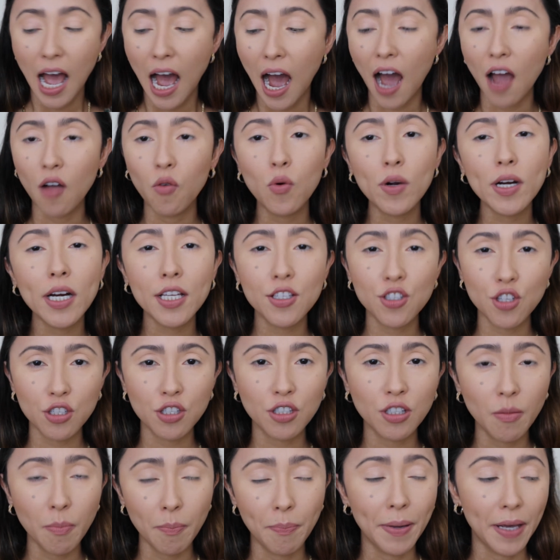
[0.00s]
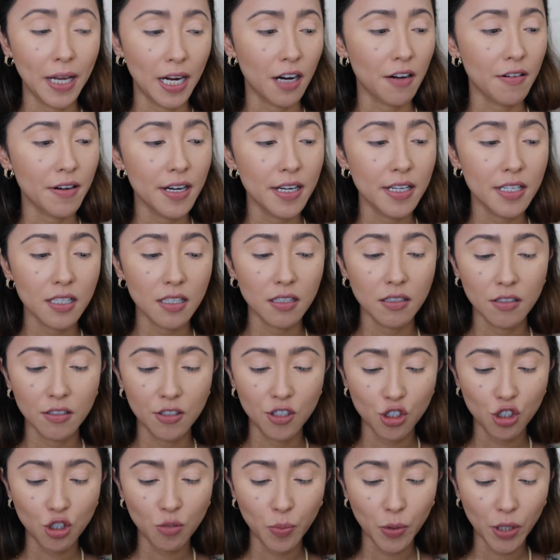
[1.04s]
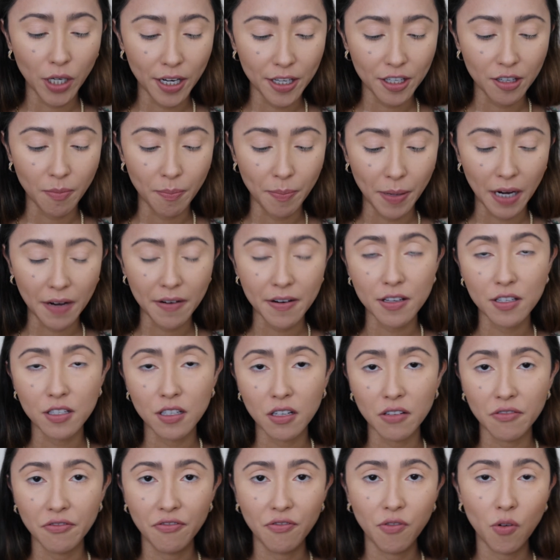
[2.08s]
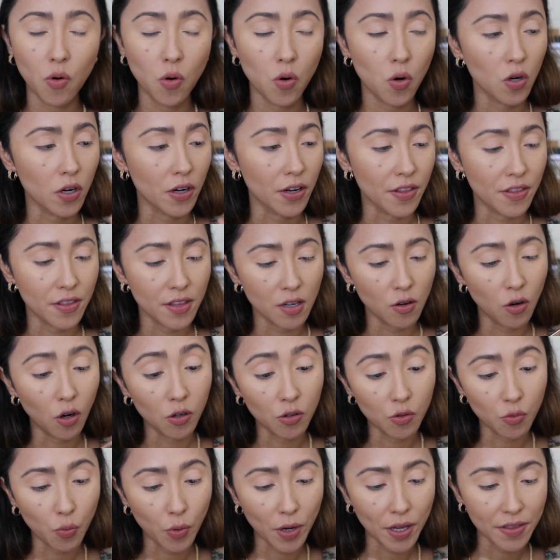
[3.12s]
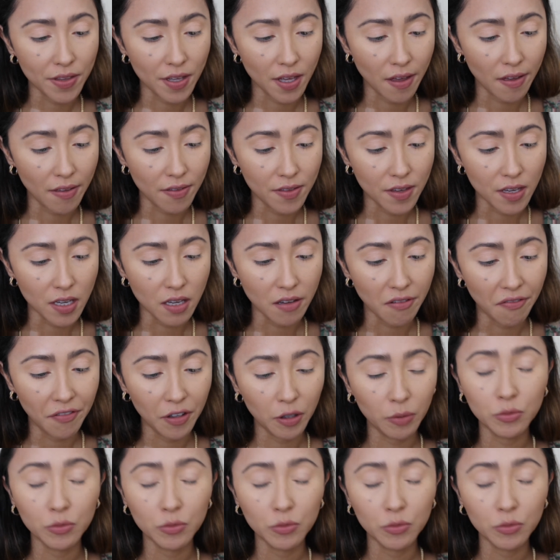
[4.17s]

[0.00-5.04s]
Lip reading: I want to just compare it, just to put it in comparison with the Film